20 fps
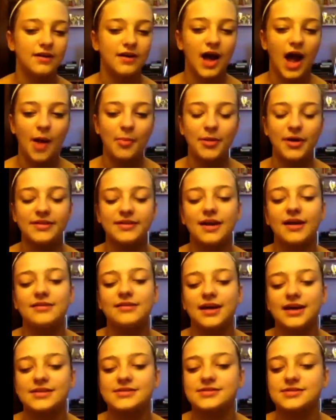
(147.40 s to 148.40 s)
I bet that
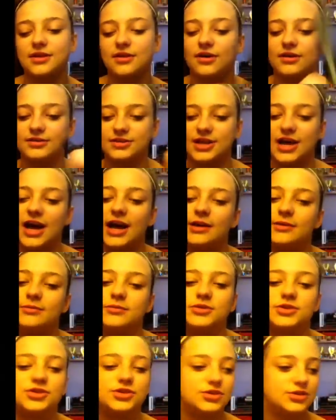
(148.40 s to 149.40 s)
lasts a long time
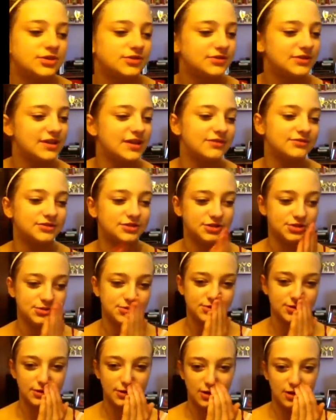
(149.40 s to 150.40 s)
because you don't really it, have to use it.
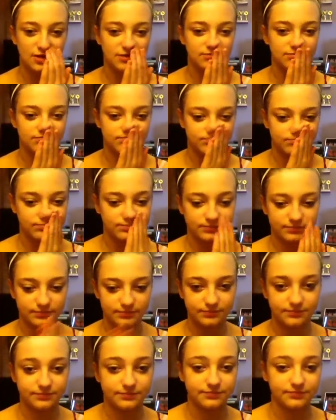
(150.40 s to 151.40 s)
It probably lot. will,
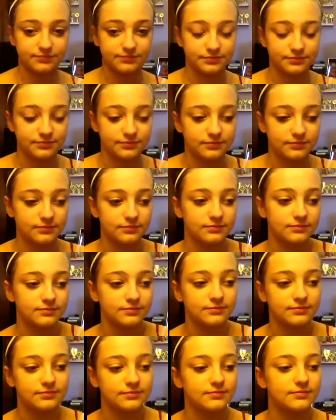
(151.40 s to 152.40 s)
yeah. And then my
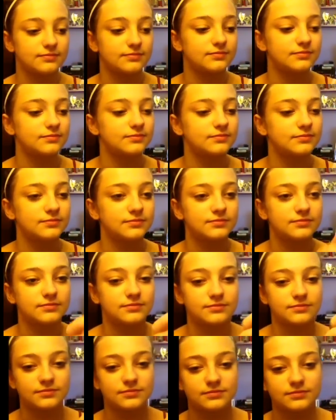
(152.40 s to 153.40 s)
MAC
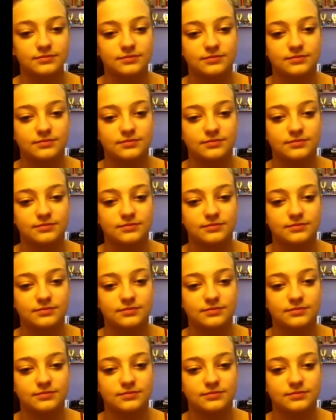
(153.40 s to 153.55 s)
130,